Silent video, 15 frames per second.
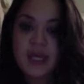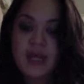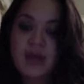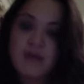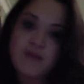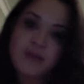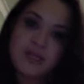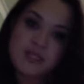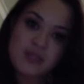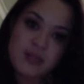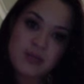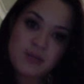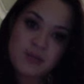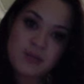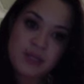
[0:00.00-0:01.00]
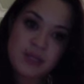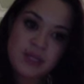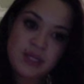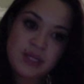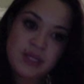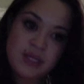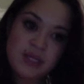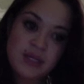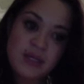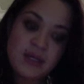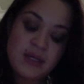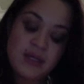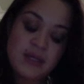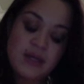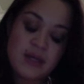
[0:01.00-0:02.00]
And if they started with the
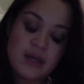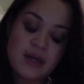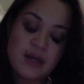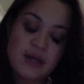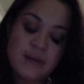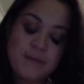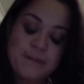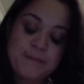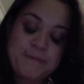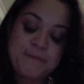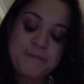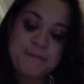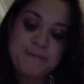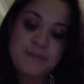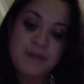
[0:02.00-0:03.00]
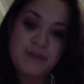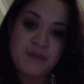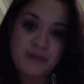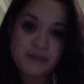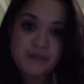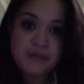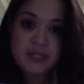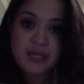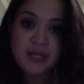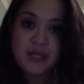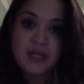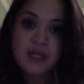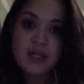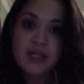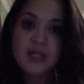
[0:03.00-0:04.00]
550 kit,